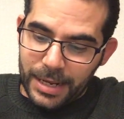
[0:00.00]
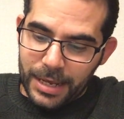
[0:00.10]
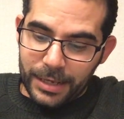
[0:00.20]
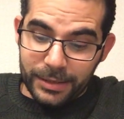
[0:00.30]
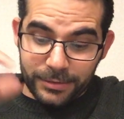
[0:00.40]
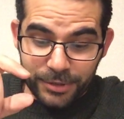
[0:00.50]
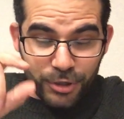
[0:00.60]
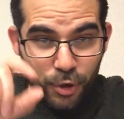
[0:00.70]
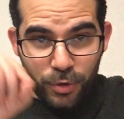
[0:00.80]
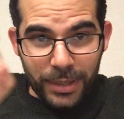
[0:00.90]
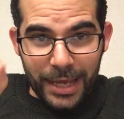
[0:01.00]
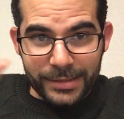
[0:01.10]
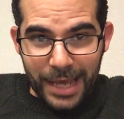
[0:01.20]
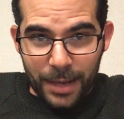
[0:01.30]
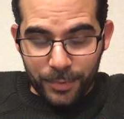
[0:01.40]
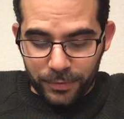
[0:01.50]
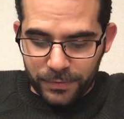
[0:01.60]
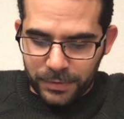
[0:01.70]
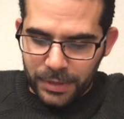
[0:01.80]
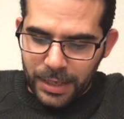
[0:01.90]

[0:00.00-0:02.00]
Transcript: Apples.